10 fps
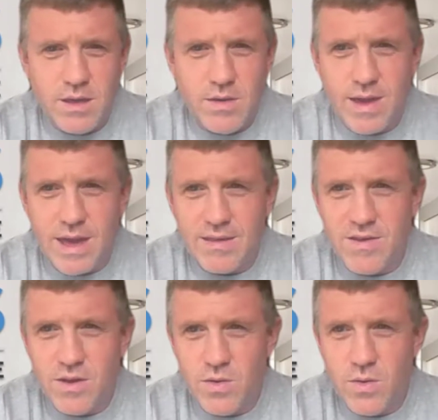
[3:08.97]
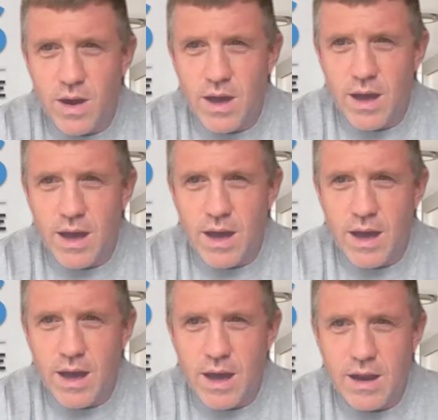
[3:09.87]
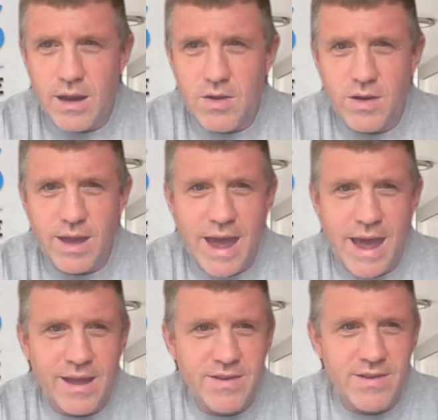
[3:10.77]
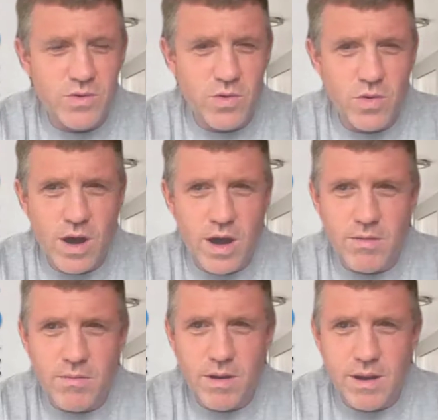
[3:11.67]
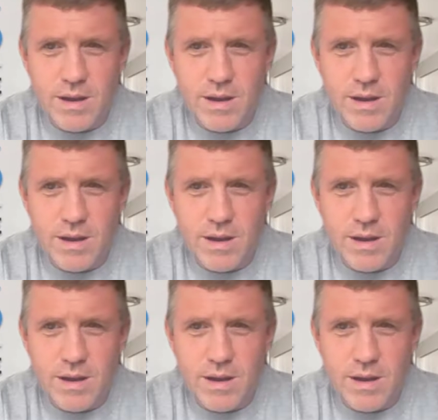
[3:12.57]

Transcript: you get to look at your own